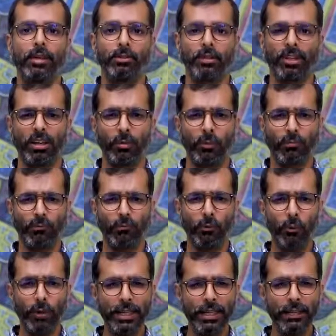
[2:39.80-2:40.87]
So there are about
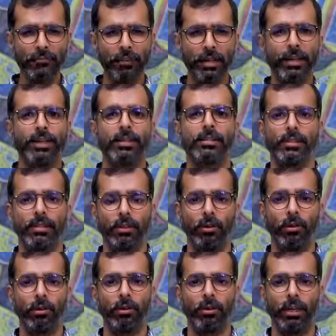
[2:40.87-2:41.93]
14 variants in
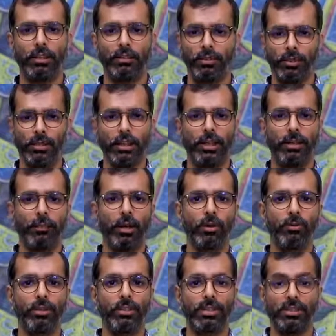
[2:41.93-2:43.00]
all, and just like
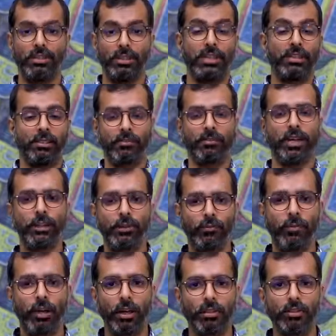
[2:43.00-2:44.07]
Maruti's extensive range
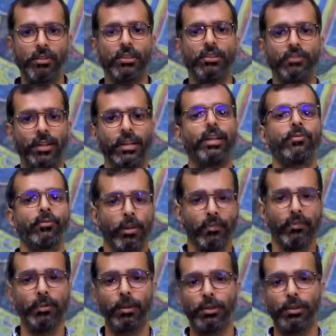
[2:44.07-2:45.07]
of cars, there's a variant for every